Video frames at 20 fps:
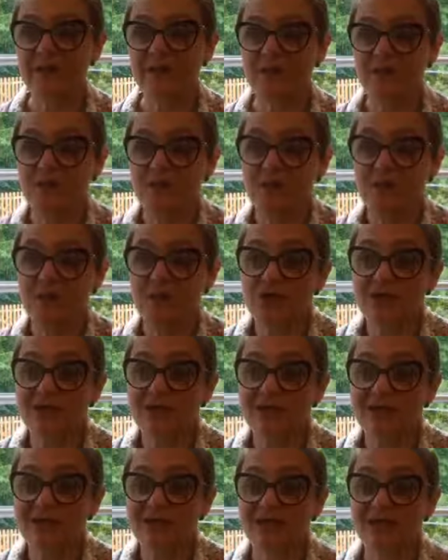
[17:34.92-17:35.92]
but we
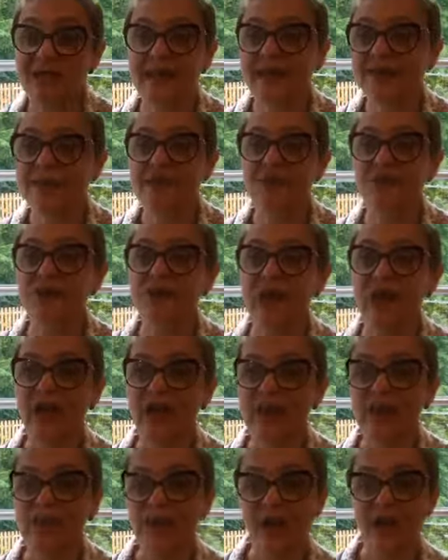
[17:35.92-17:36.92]
just decided,
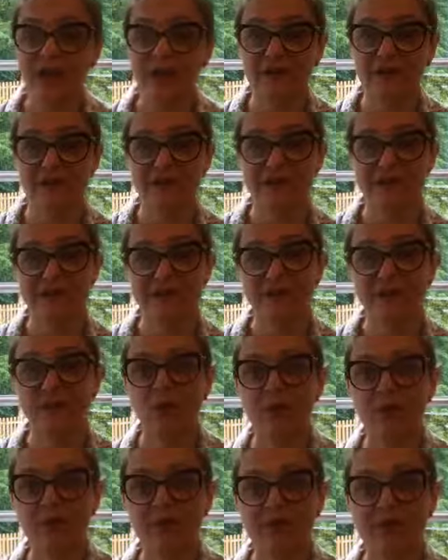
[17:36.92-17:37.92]
okay, we are in this
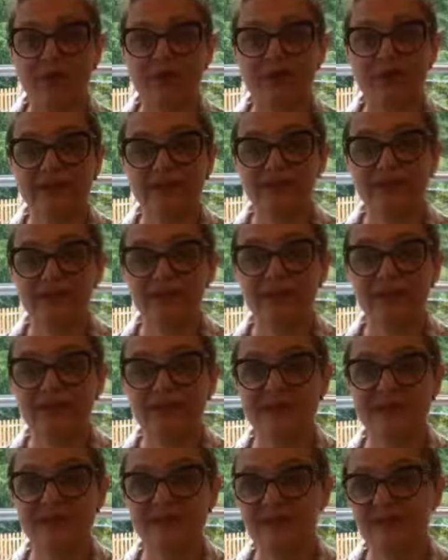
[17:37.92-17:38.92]
moment that this
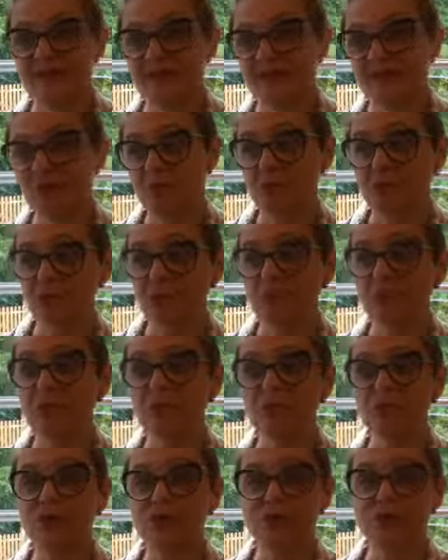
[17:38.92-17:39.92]
business will be
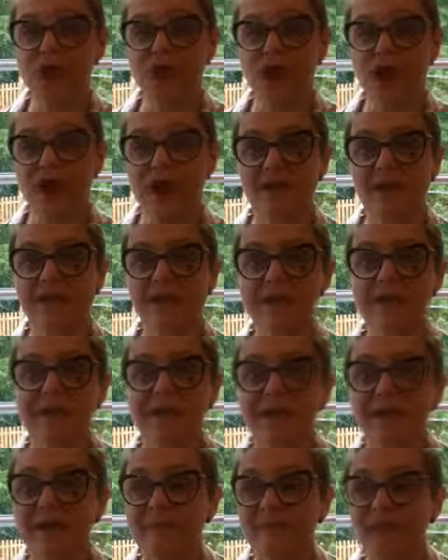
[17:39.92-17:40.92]
good for us.
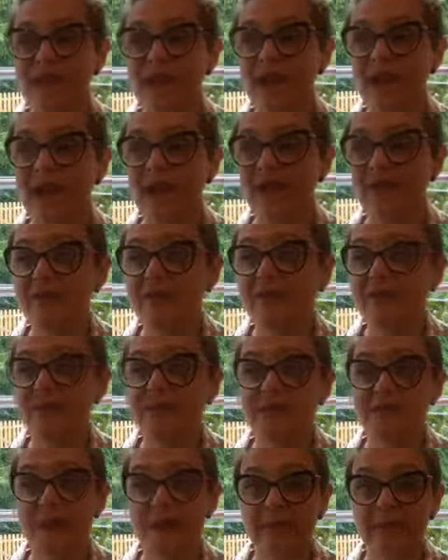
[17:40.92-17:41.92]
But after
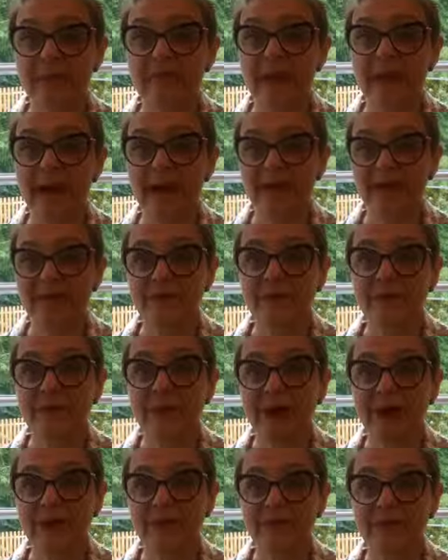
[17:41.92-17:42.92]
some time, it
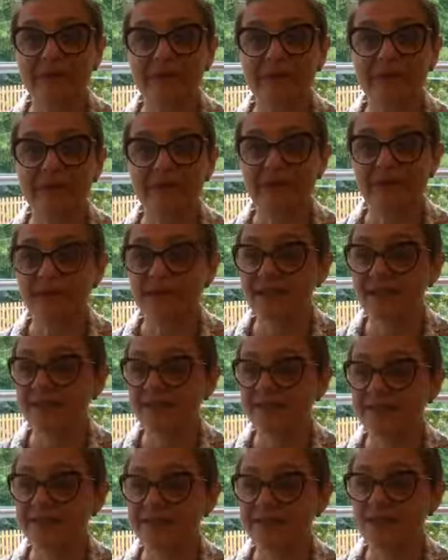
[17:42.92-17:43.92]
happened
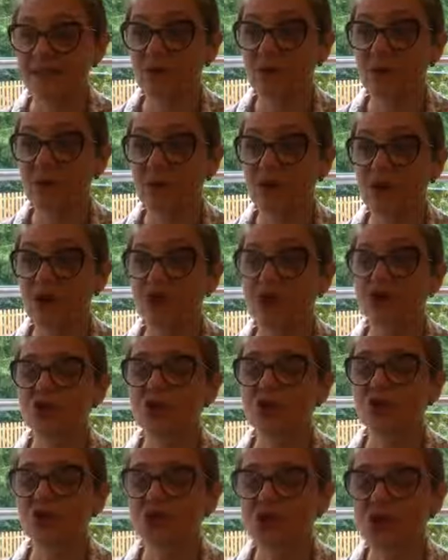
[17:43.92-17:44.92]
that we were
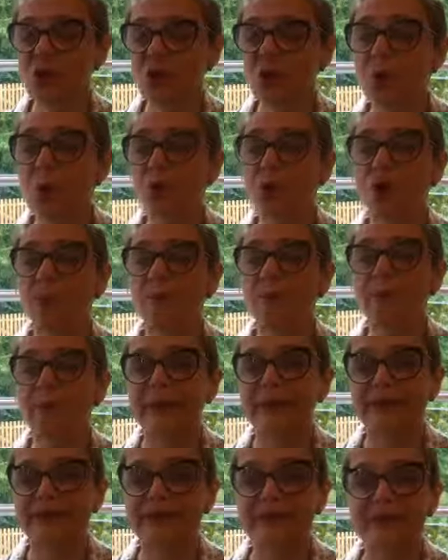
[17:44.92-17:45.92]
so
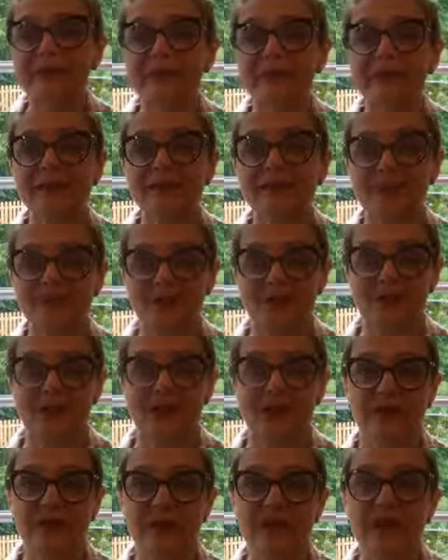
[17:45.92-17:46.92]
completely
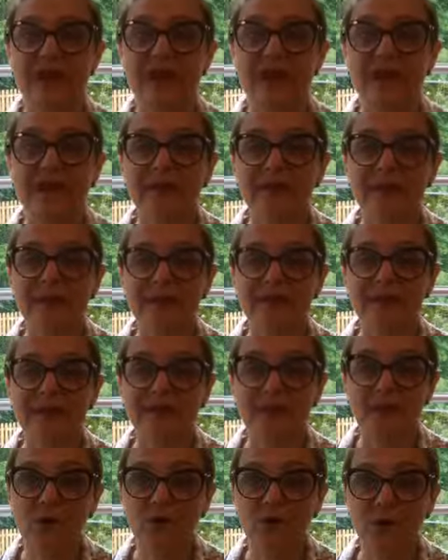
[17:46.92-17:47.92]
different that
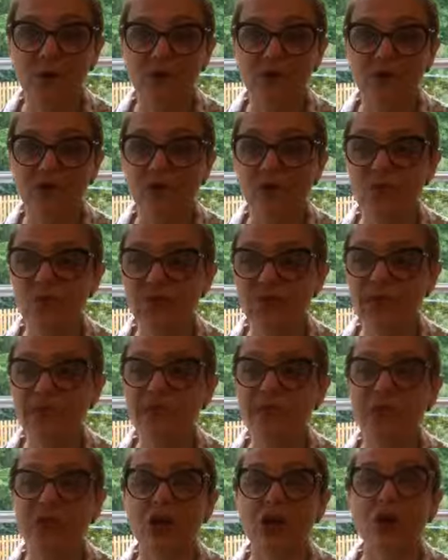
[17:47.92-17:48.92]
there was
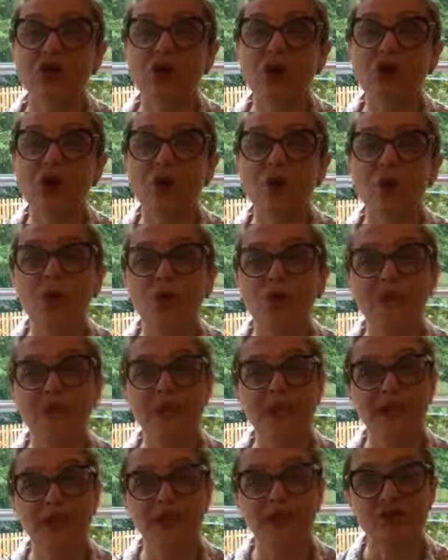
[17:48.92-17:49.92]
really no
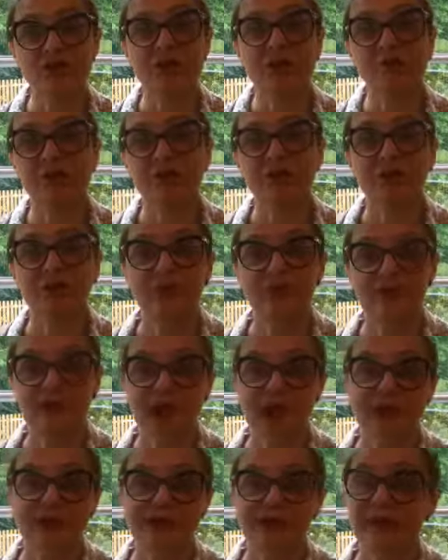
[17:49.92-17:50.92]
connection between
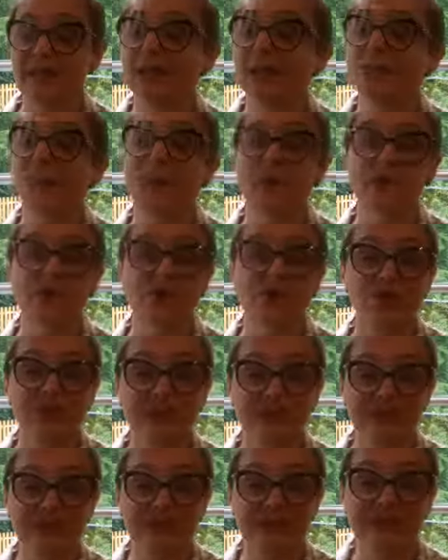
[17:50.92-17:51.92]
us, and we
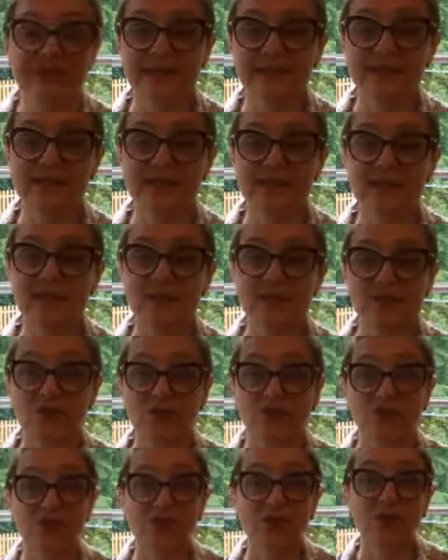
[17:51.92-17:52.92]
just needed
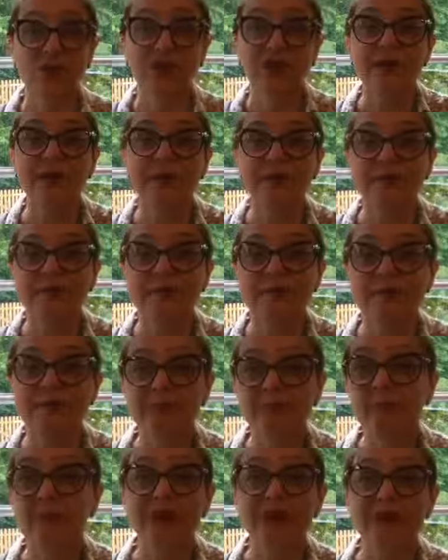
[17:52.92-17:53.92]
to
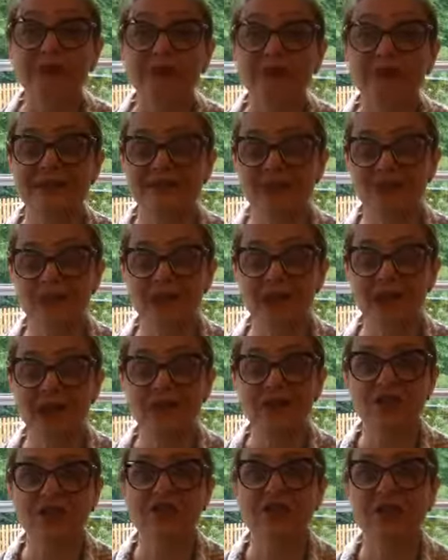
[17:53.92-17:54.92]
break this
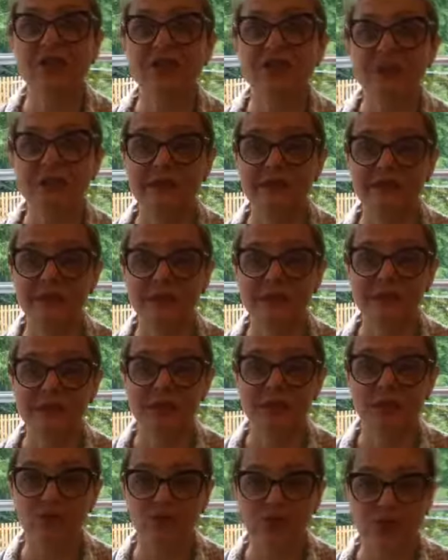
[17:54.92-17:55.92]
relationship
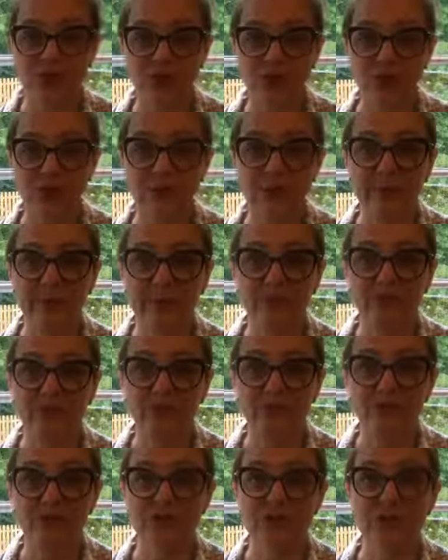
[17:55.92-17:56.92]
and to stop
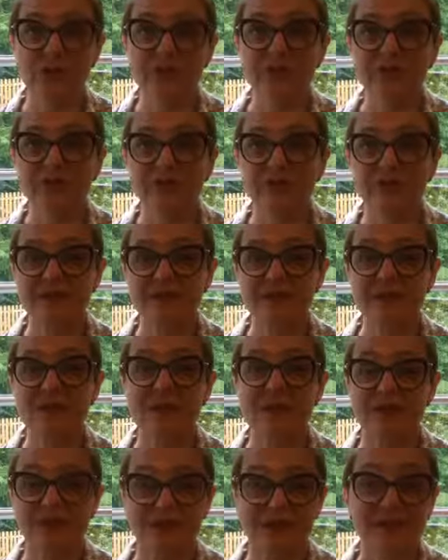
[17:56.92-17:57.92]

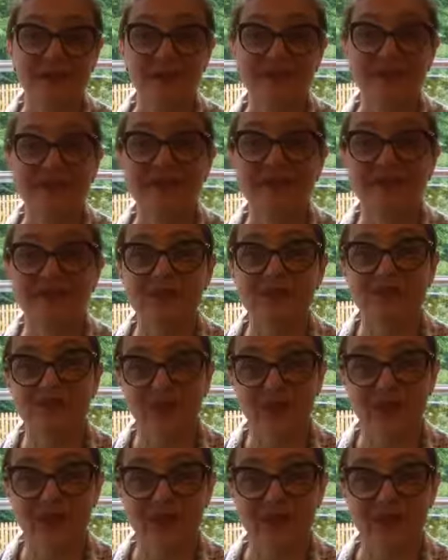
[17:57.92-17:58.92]
doing this business
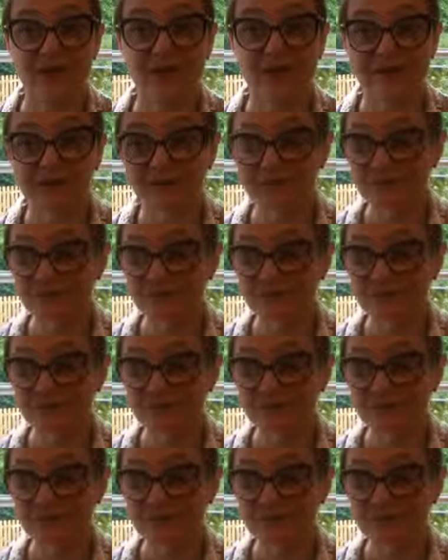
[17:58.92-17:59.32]
together.